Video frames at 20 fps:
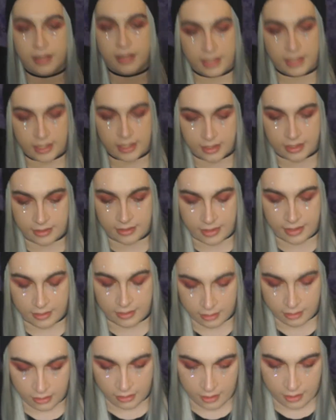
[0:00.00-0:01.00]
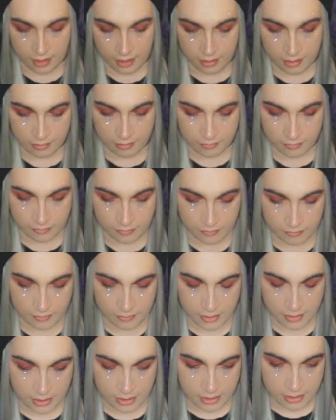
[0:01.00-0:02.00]
and I love
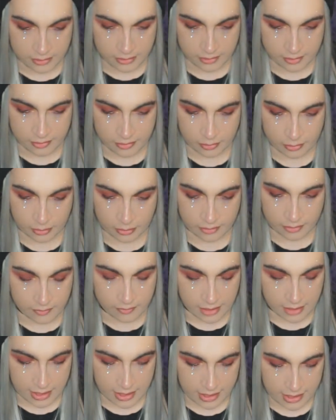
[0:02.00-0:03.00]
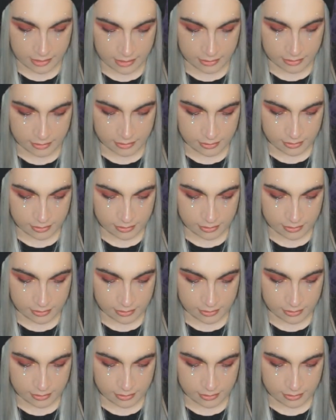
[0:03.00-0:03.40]
this sort of like,